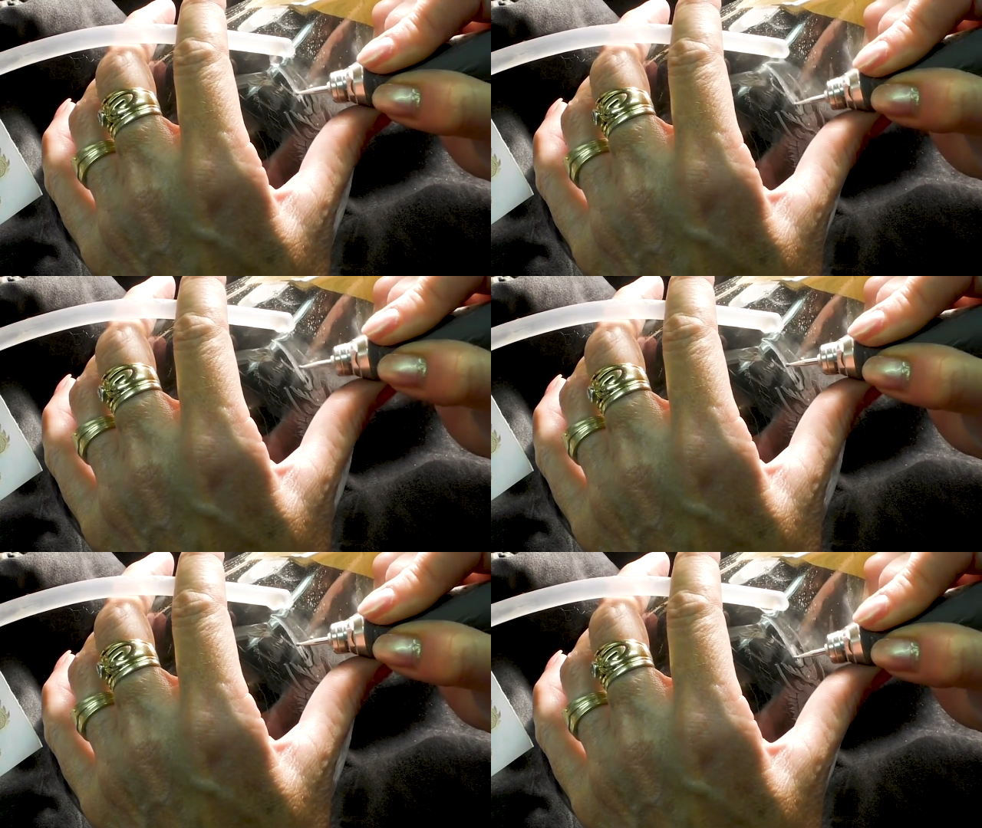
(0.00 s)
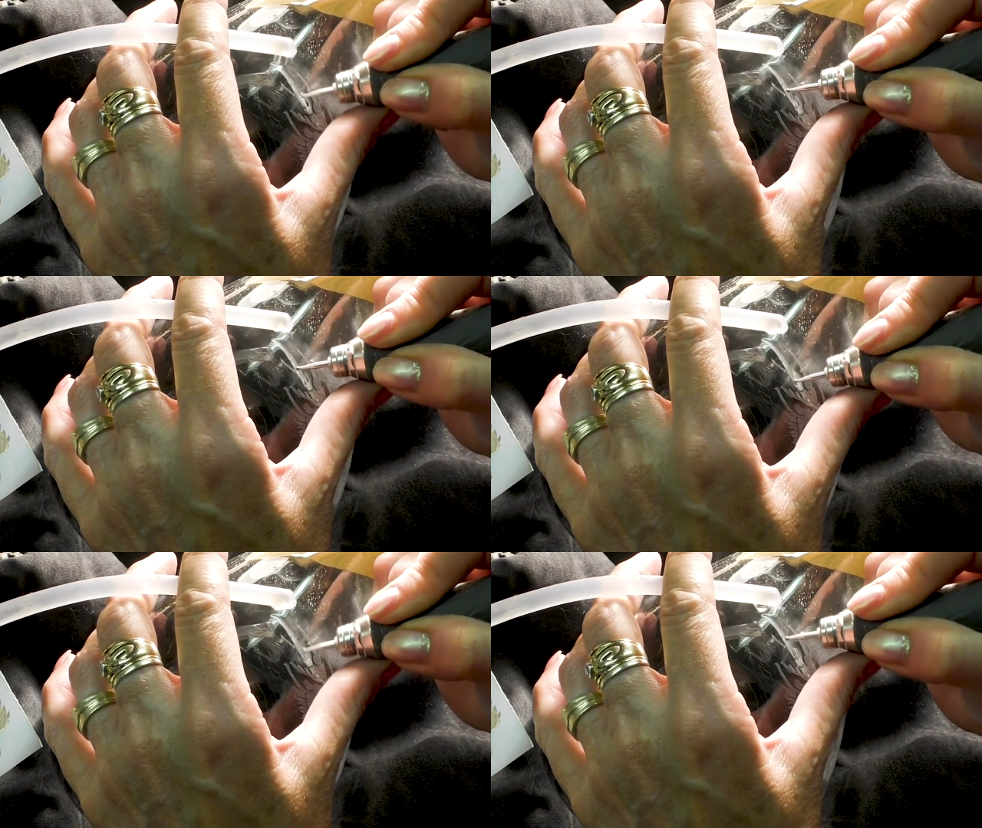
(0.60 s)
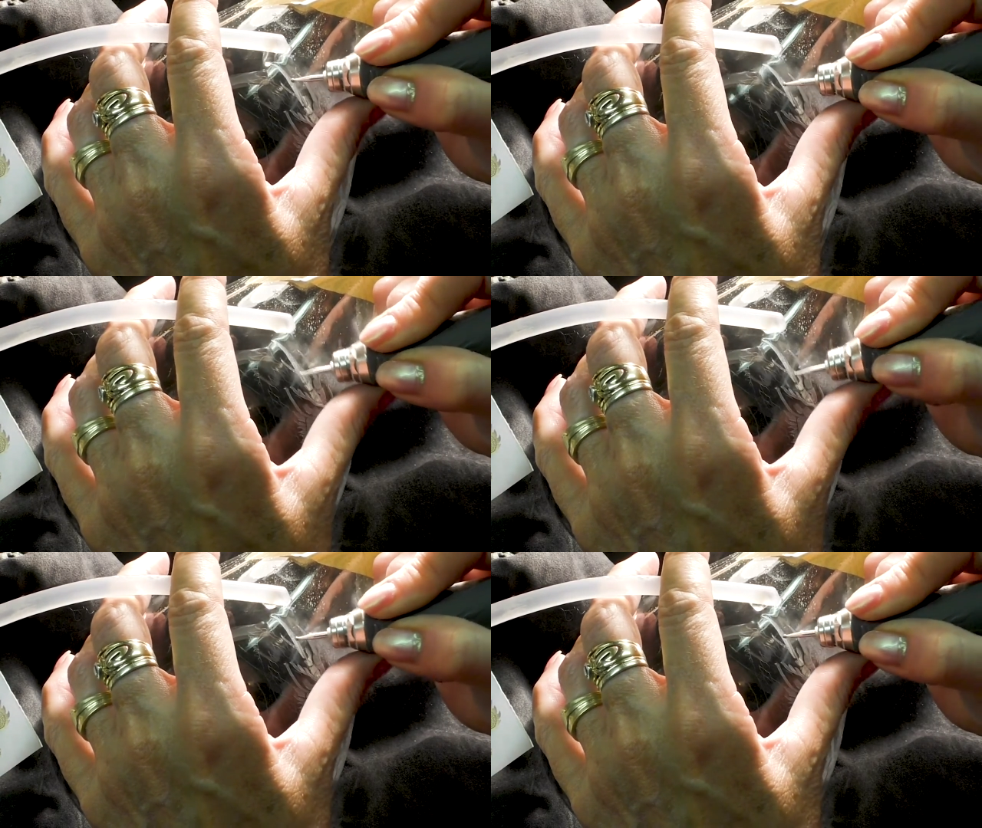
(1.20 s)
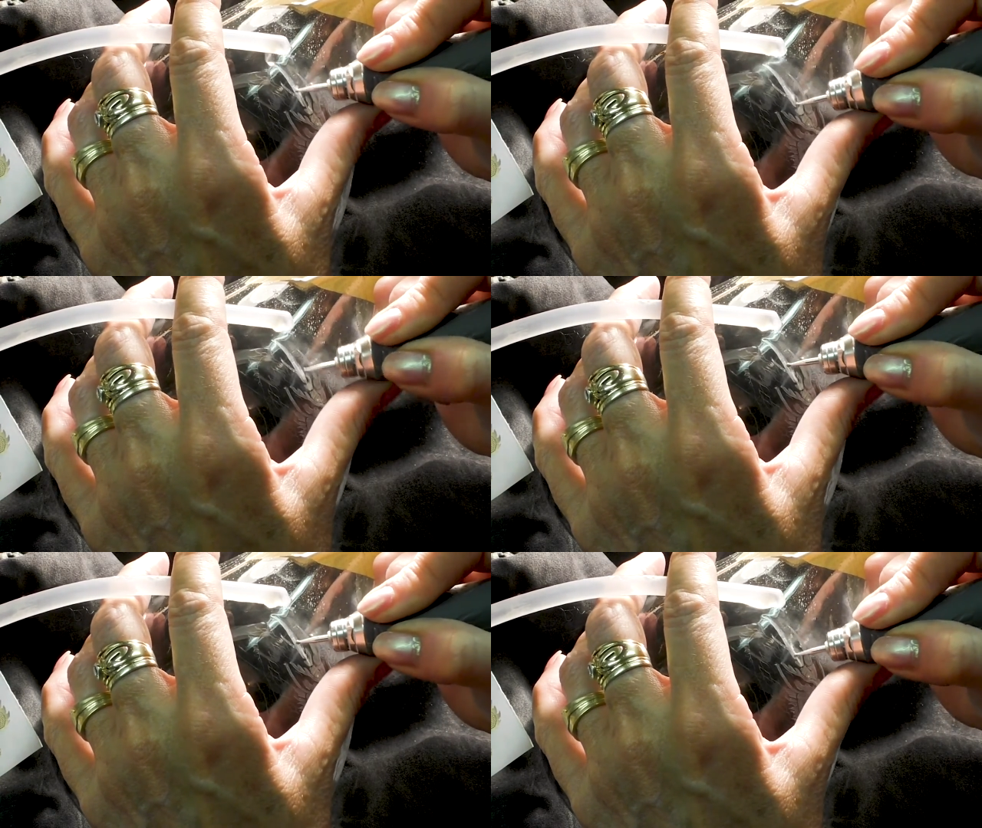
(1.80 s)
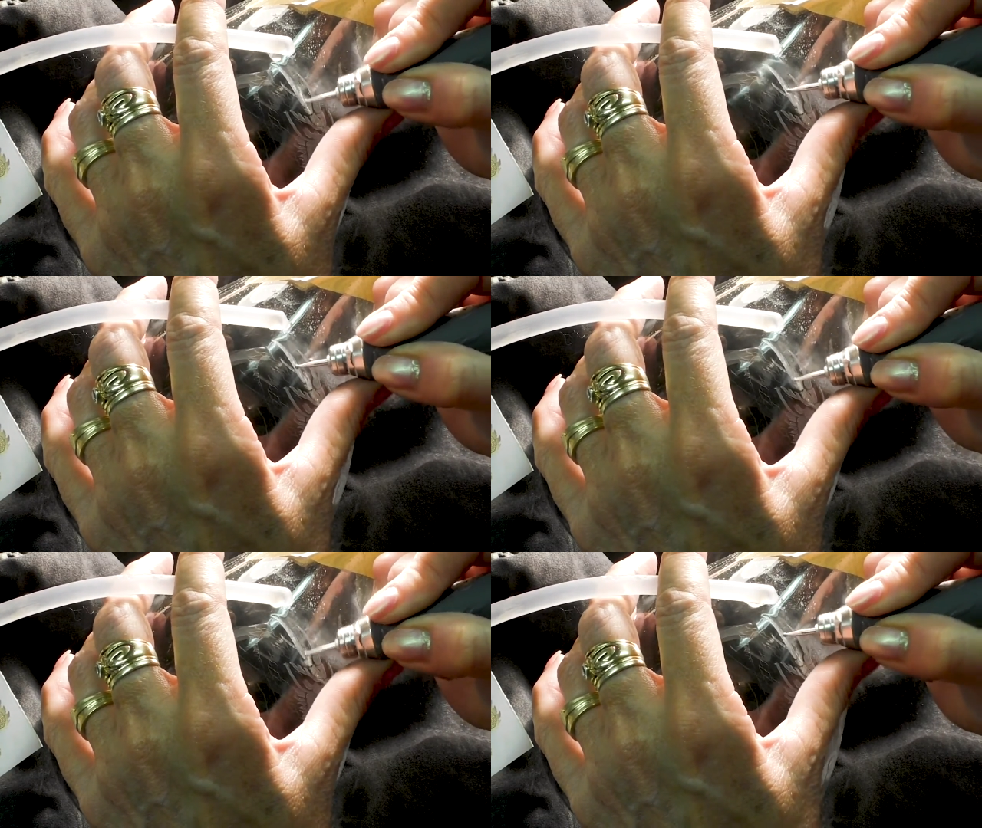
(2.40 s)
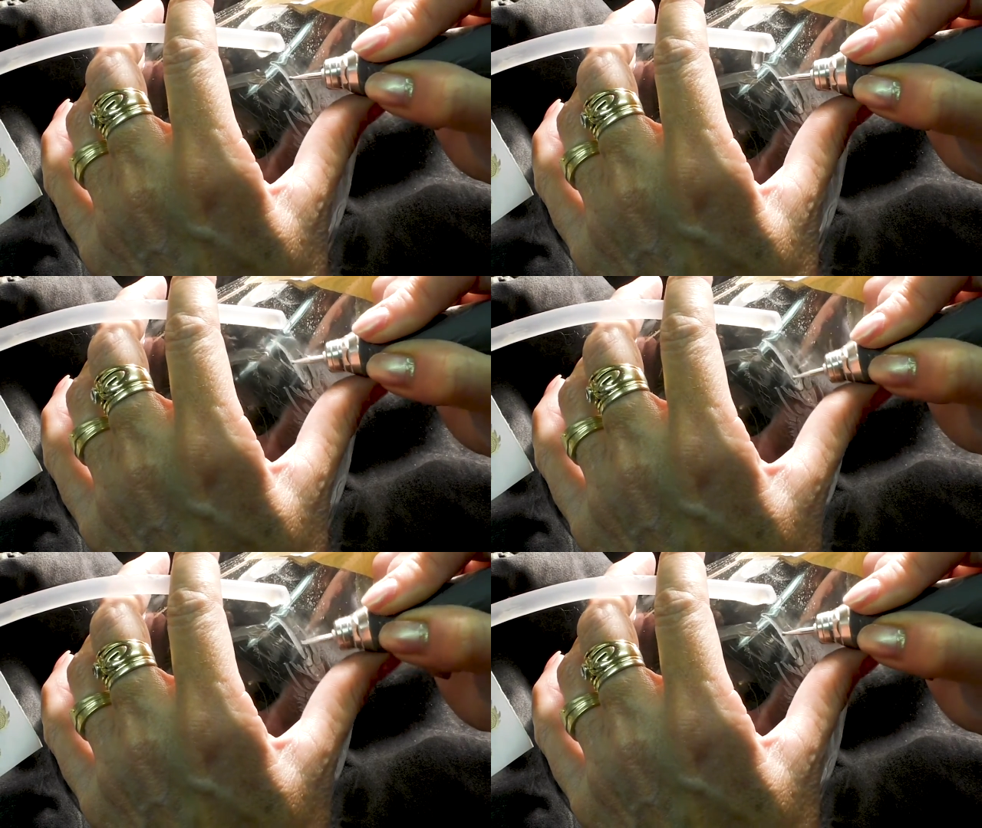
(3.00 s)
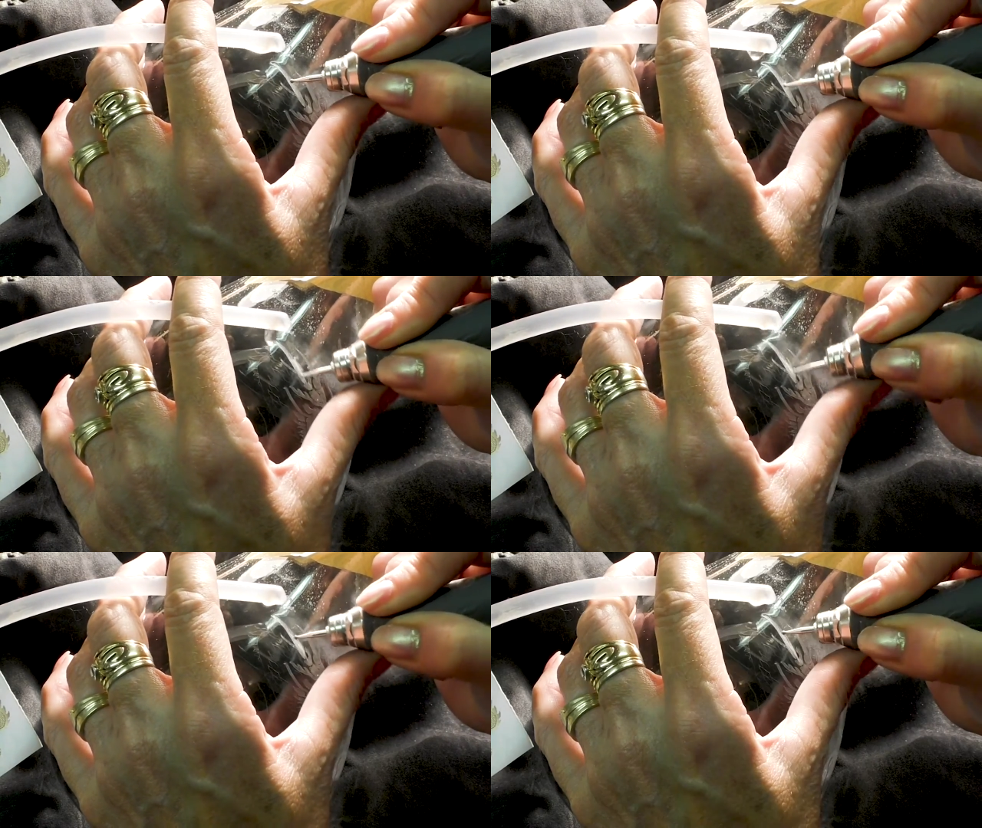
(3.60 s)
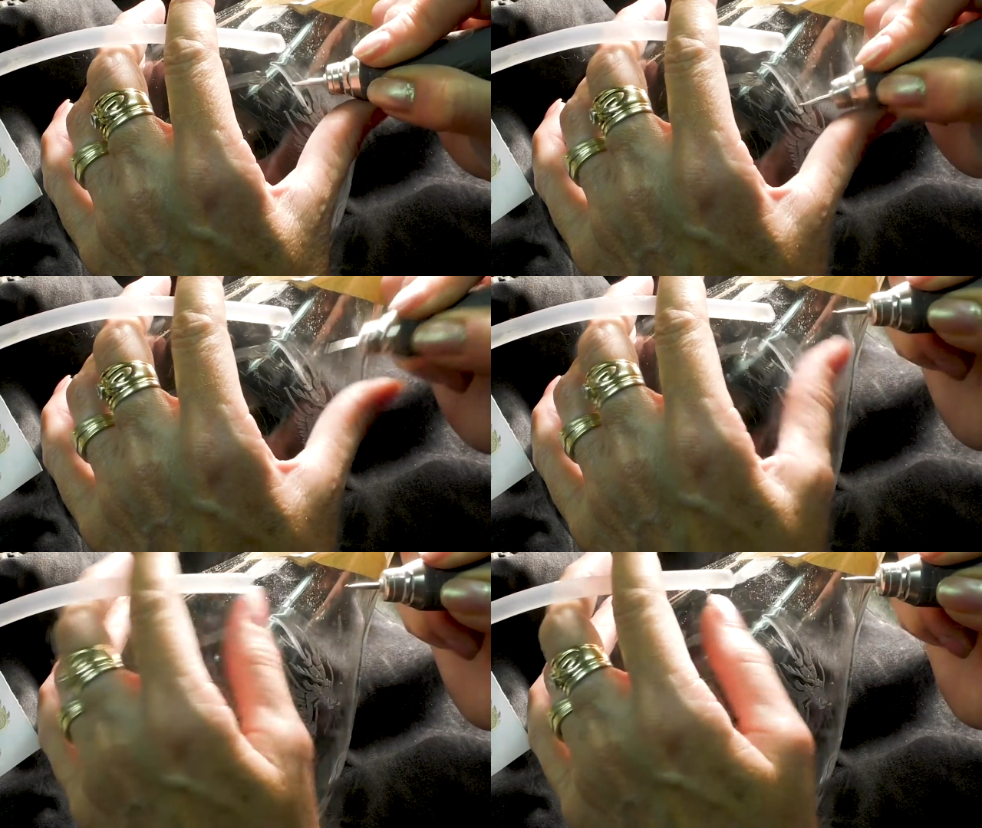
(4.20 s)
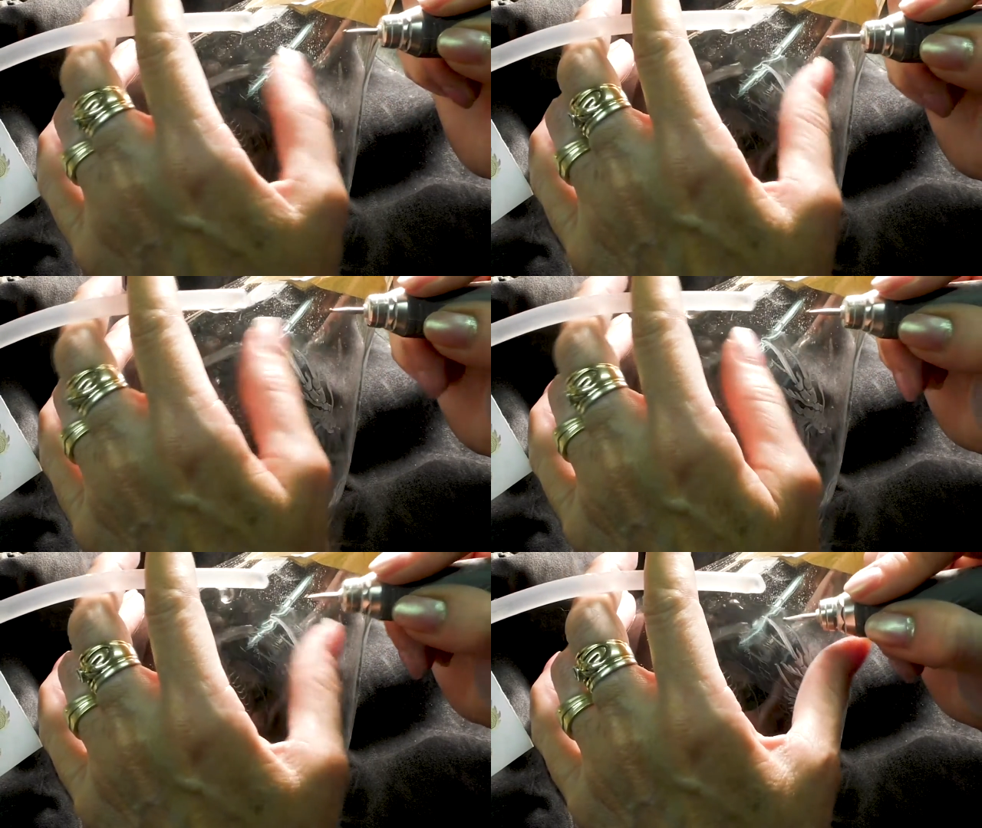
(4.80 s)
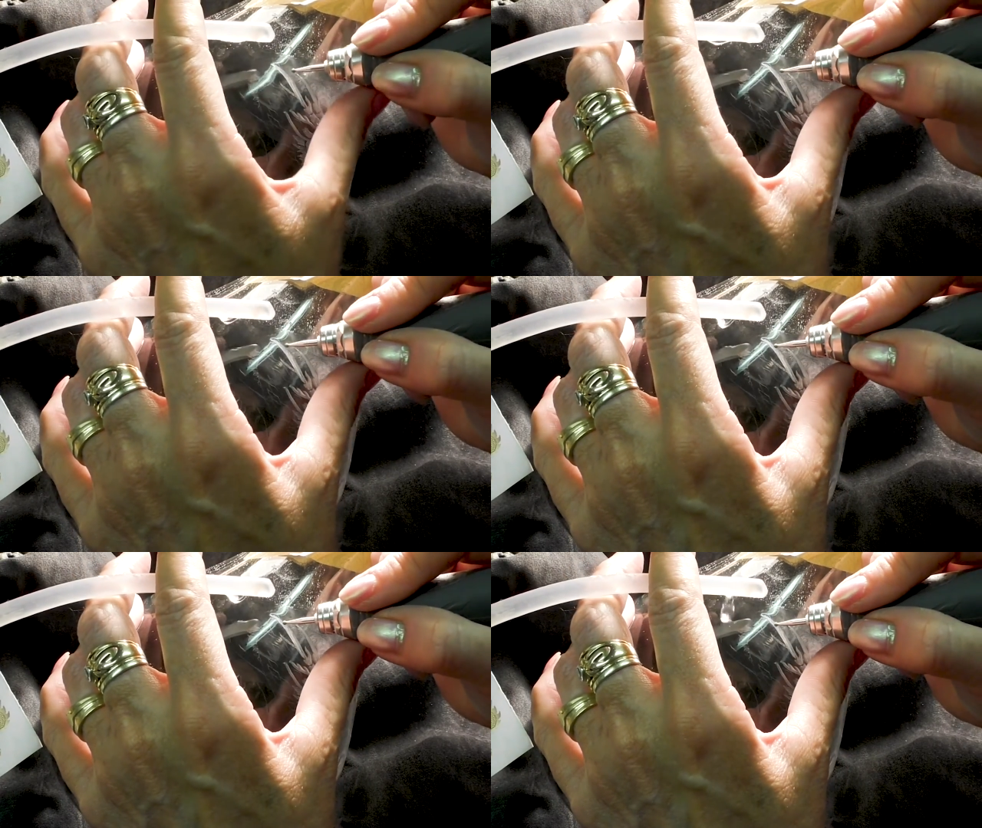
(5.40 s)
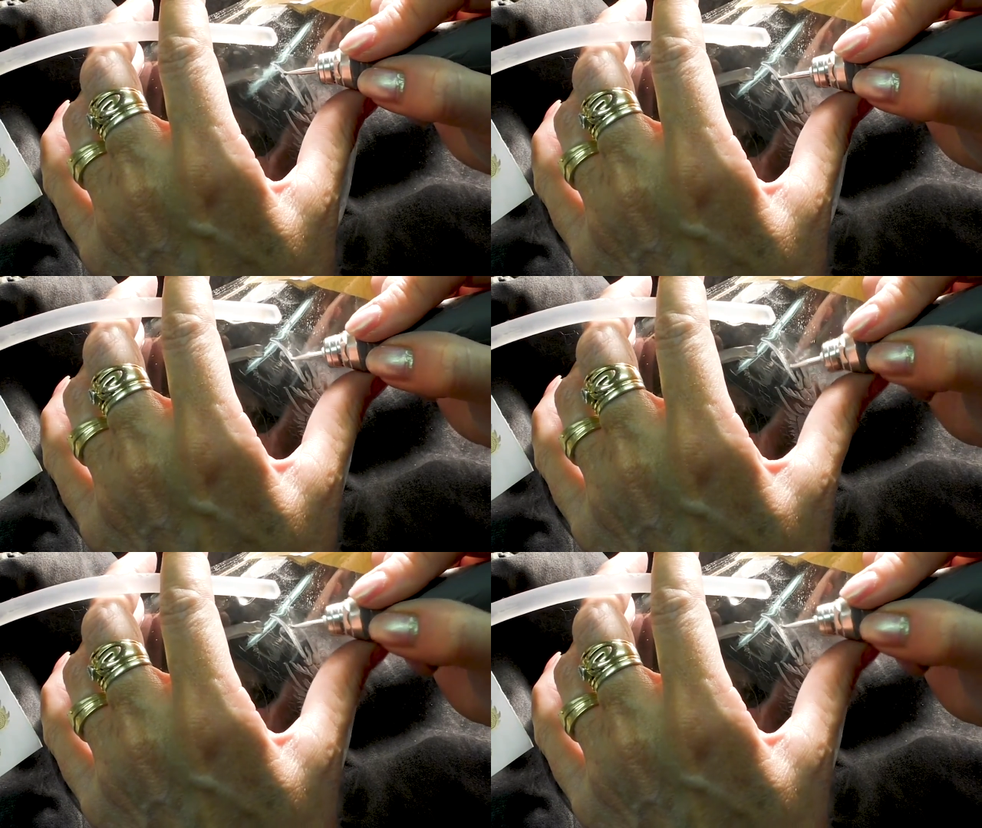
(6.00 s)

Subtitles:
Nobody's mouth can be seen.